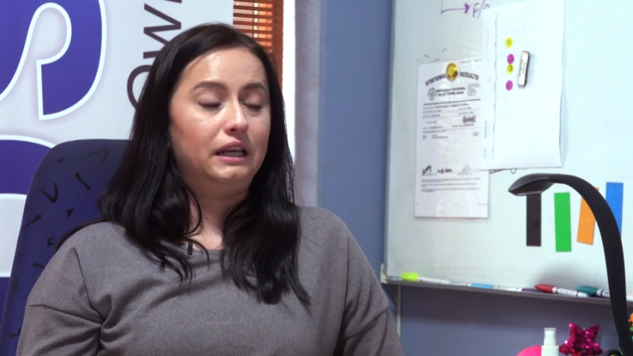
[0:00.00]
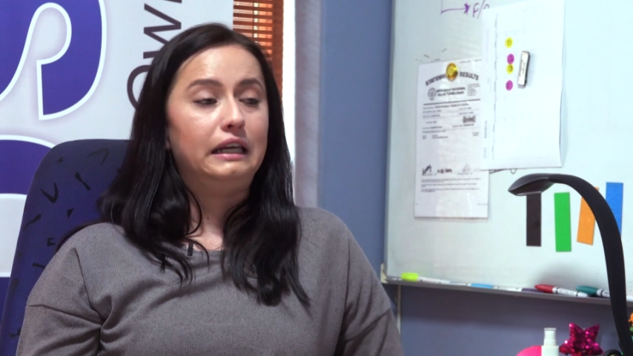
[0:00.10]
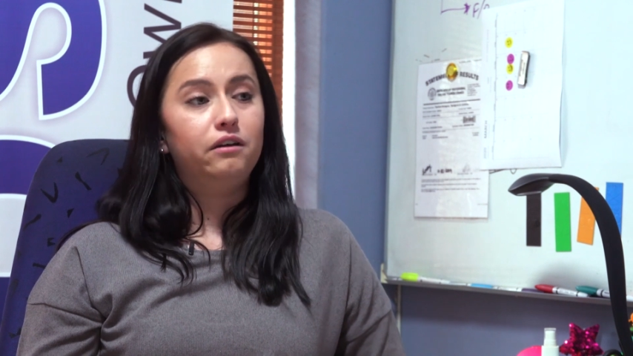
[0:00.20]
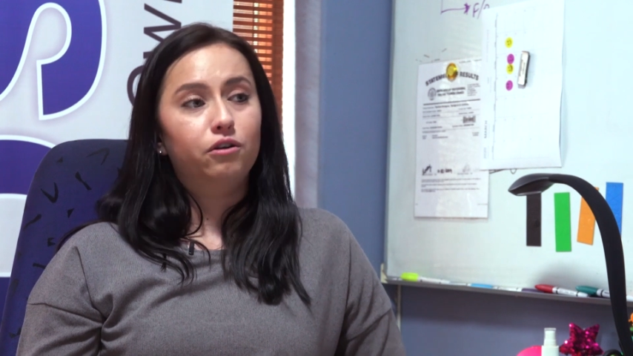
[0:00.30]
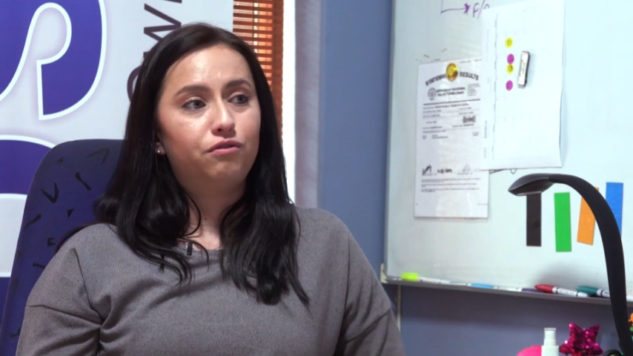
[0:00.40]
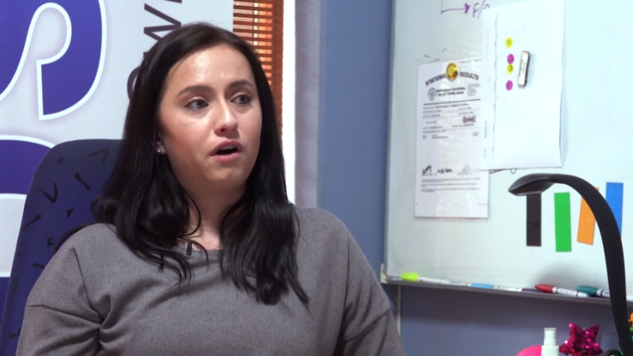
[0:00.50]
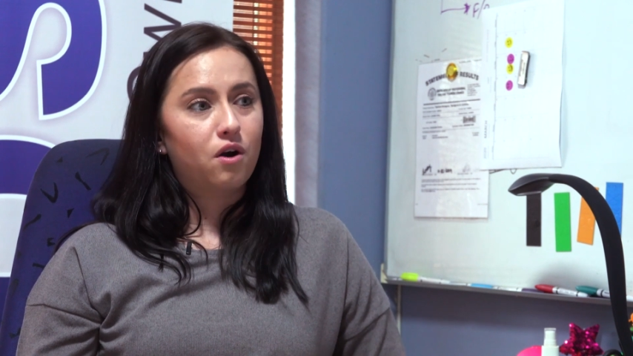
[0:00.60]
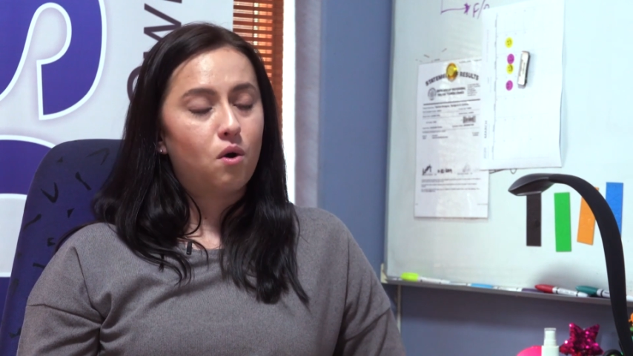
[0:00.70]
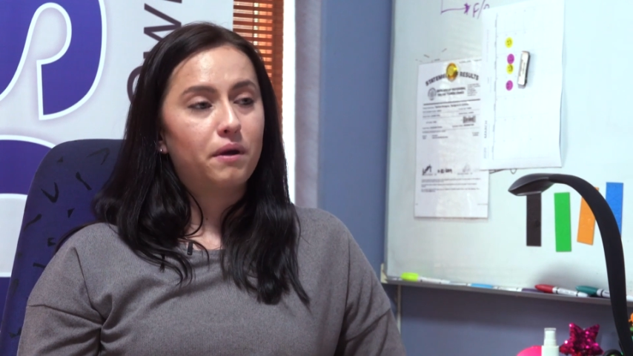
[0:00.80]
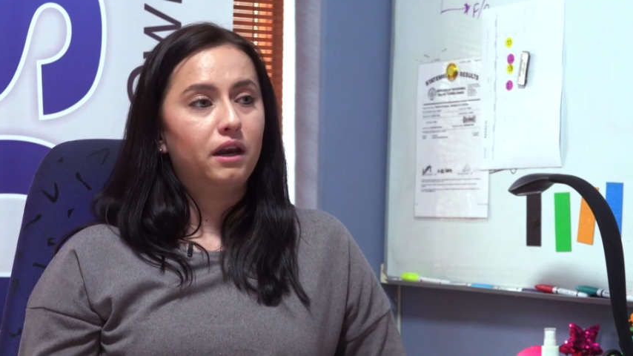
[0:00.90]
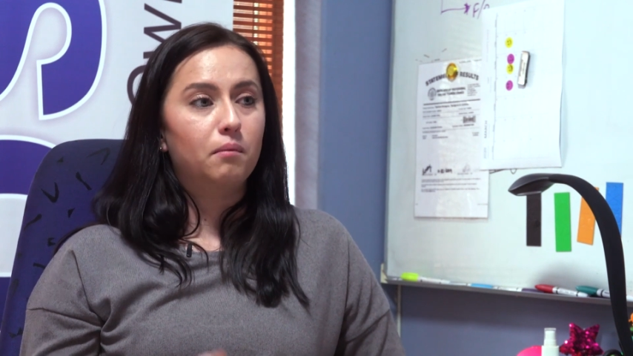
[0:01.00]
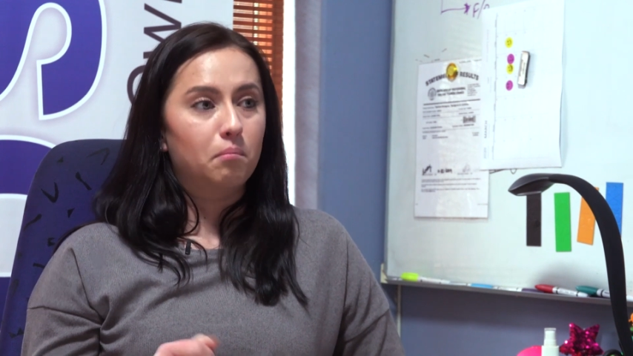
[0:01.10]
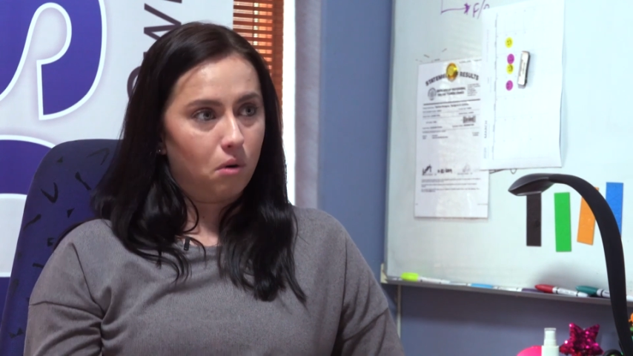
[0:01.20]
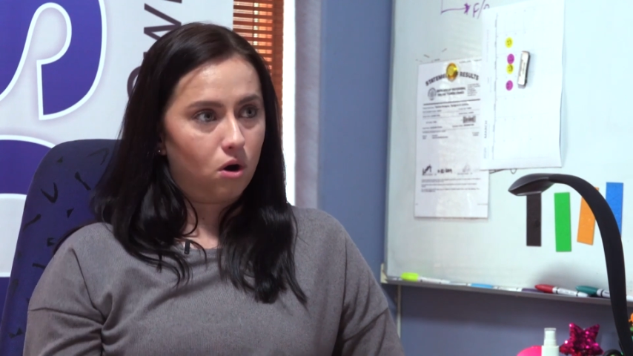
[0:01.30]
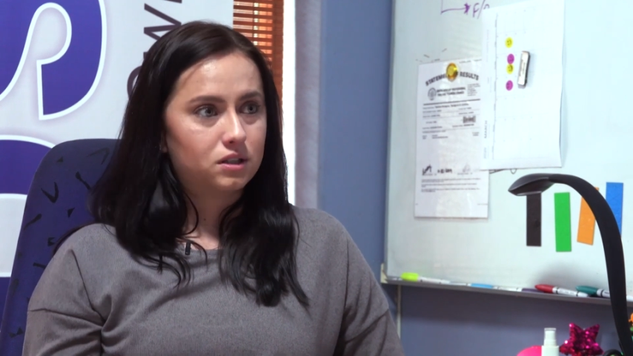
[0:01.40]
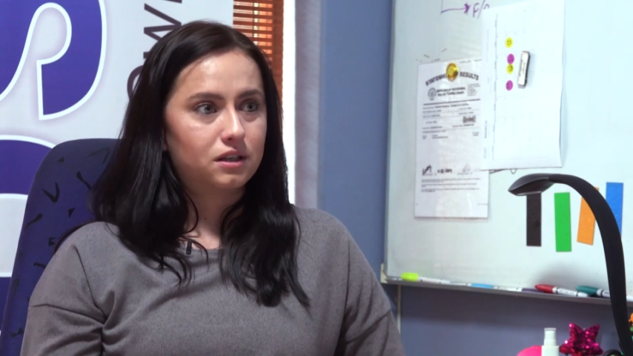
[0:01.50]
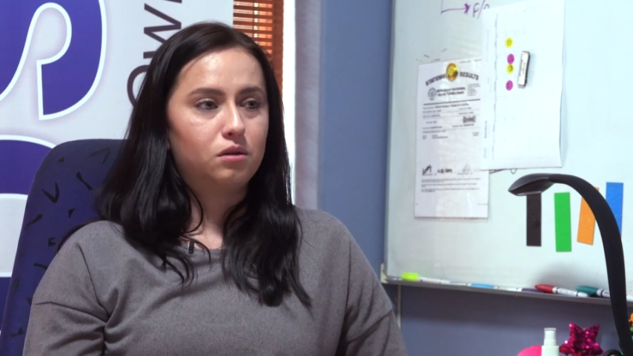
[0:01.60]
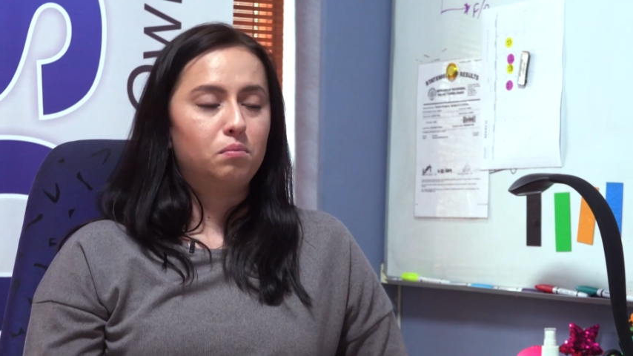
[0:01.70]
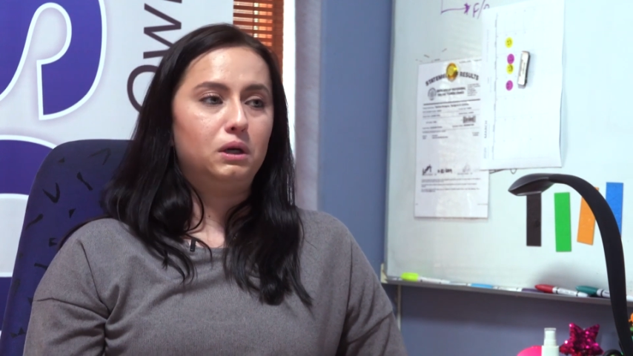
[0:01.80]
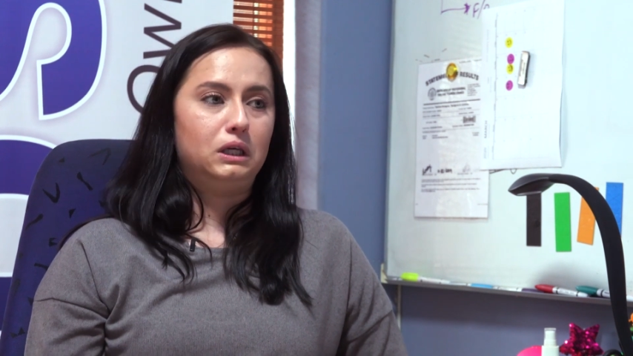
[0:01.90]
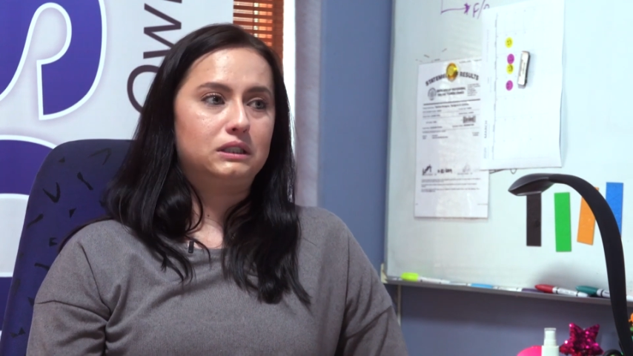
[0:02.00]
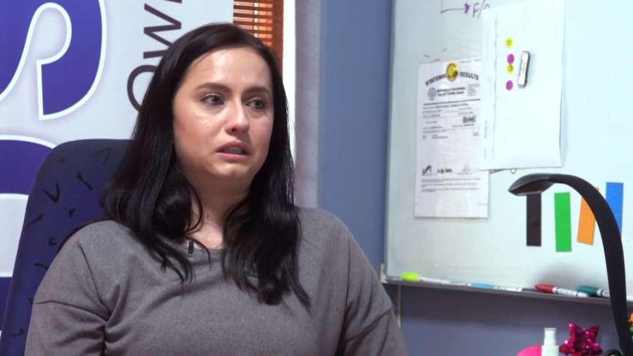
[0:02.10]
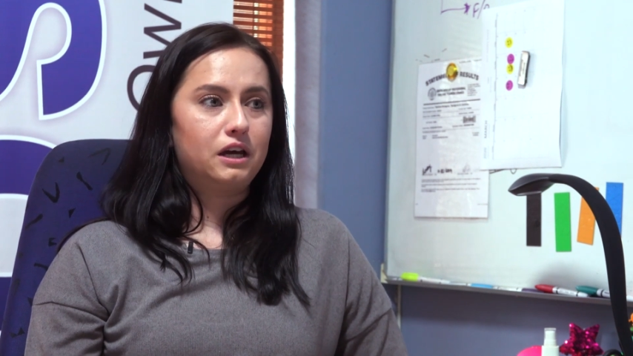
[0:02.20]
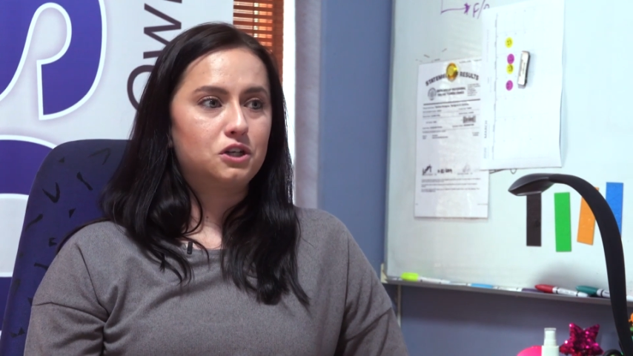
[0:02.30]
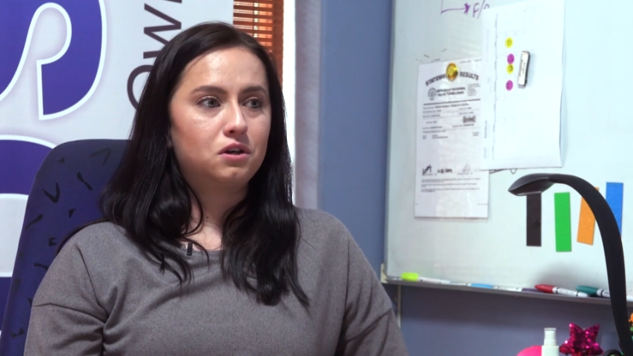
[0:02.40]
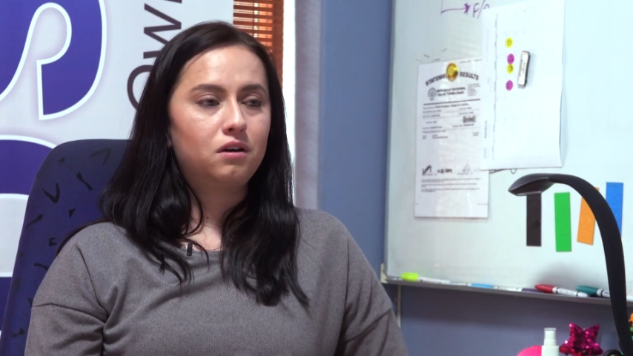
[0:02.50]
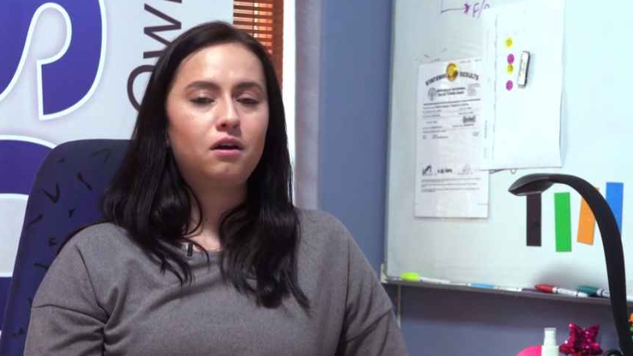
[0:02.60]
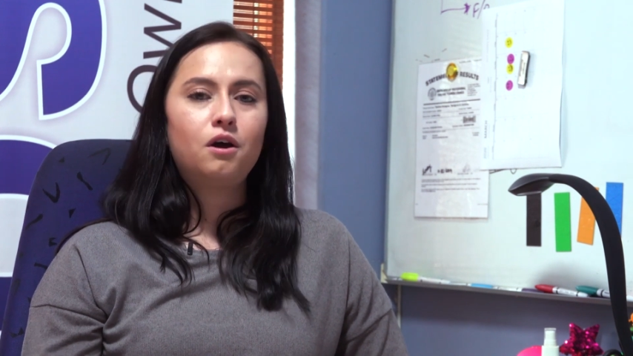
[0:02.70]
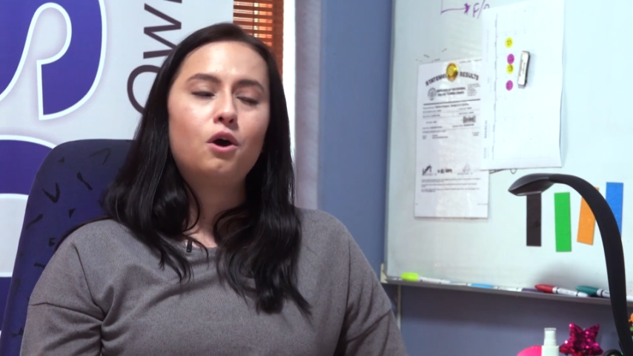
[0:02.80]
illegal firearm in a box at the police station